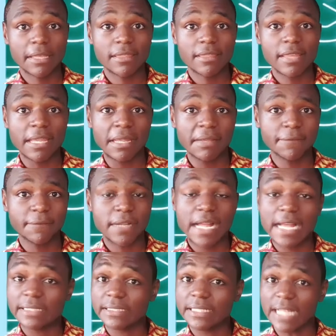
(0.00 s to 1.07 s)
The thief
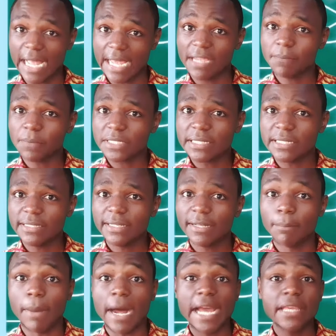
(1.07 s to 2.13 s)
escaped
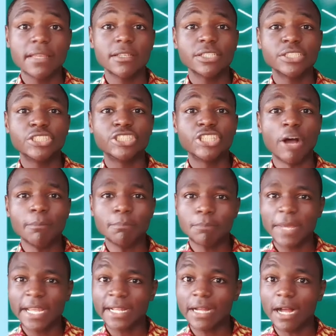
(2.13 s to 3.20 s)
by
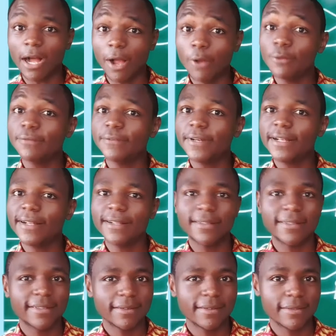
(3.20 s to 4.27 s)
jumping
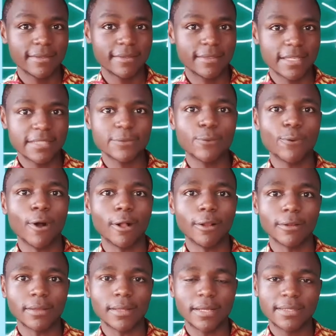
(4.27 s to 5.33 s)
over this
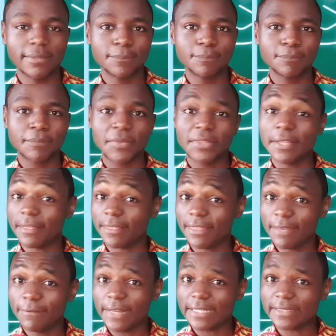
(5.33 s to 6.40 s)
wall. The
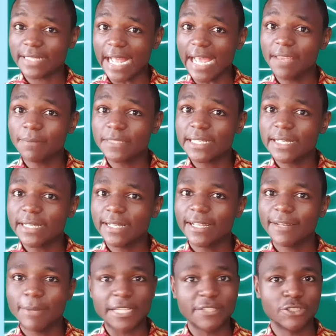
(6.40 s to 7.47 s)
thief escaped
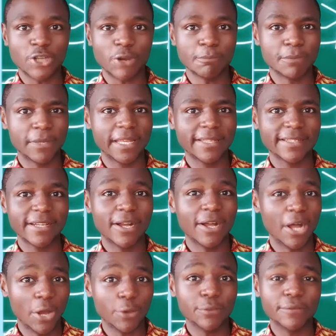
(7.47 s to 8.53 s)
by jumping
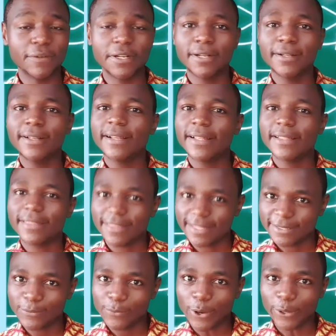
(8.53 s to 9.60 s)
over
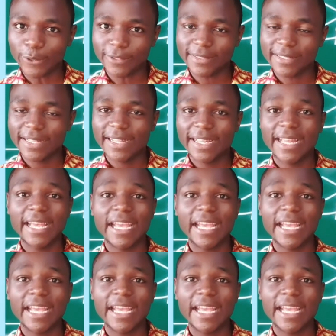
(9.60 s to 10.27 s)
this wall.